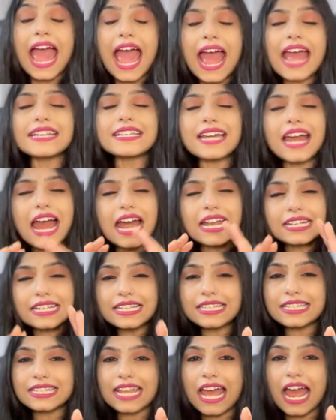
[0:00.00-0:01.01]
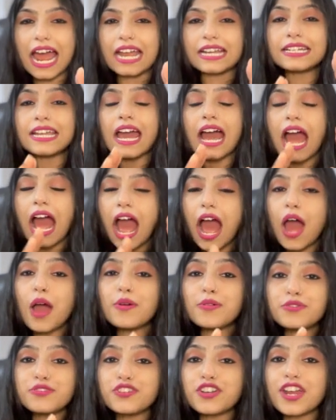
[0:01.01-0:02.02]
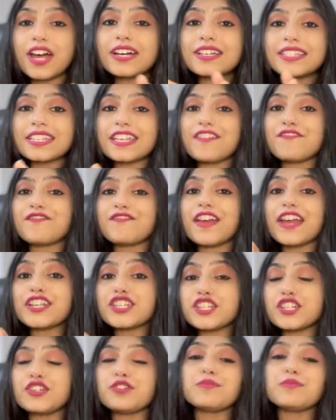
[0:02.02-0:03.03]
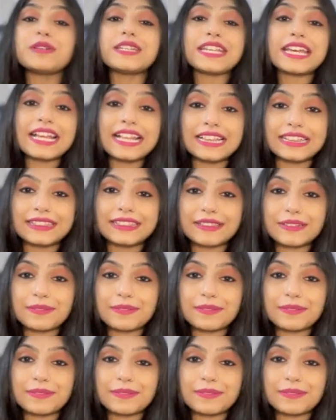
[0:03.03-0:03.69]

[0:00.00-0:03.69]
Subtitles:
and understand how drugs affect human health.